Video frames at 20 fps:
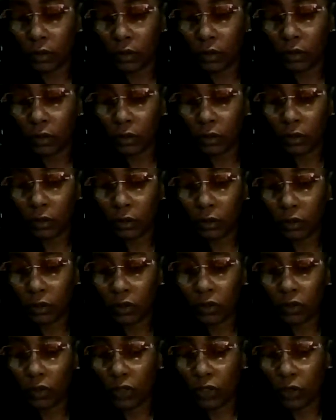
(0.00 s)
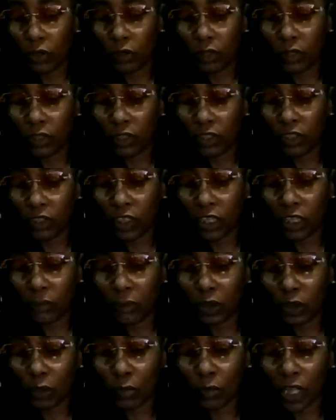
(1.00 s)
You know, anytime
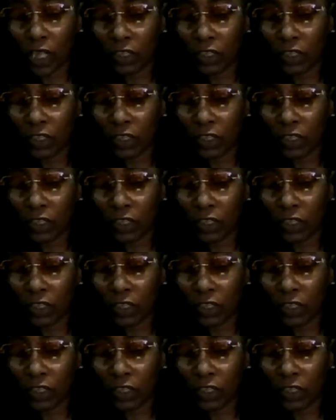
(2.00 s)
somebody trying